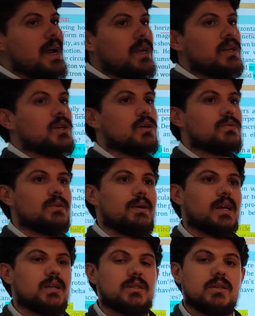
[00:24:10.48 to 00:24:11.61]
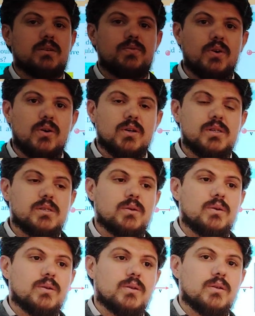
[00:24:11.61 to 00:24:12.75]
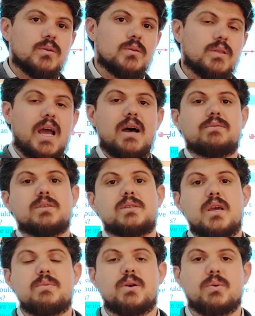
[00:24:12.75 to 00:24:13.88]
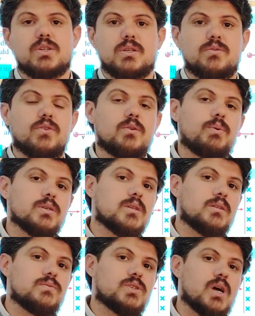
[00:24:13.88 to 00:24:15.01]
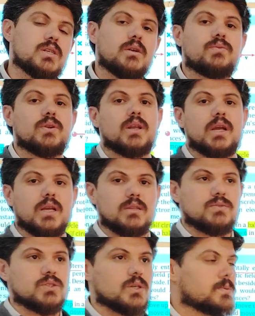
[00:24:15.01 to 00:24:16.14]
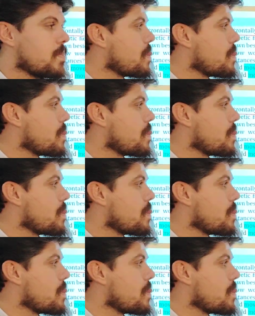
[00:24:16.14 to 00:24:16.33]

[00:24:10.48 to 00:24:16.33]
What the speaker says: magnitude of the magnetic force, they have the same equation for positive charge and for the negative charge.